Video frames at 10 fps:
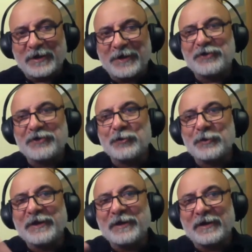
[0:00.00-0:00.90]
and you're
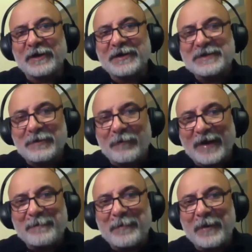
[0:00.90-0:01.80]
shooting it against a
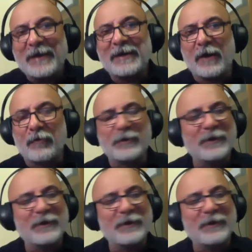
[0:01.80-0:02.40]
white background,